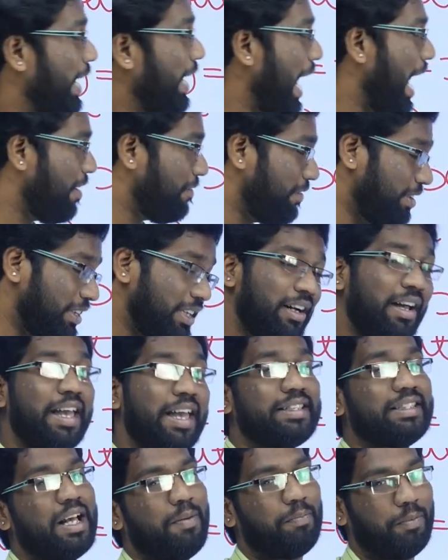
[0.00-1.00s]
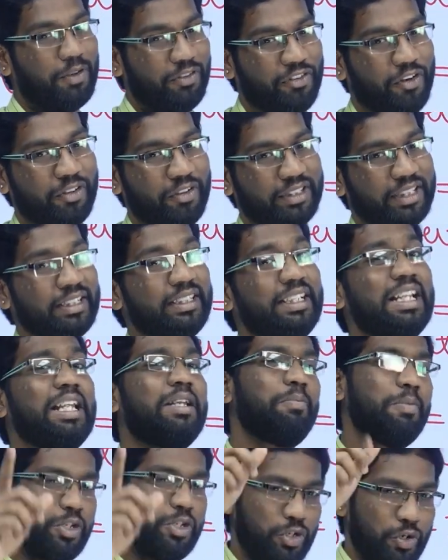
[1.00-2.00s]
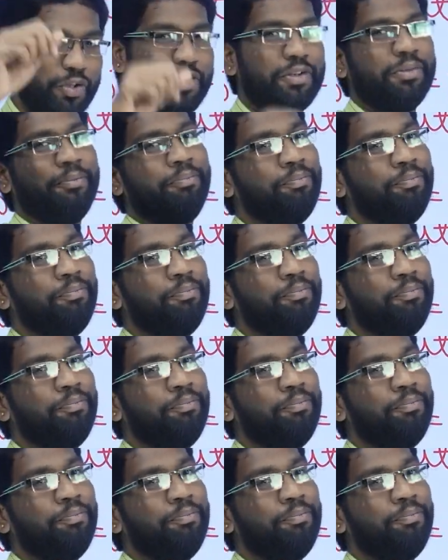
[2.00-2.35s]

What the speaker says: have the example for that. Let me show you.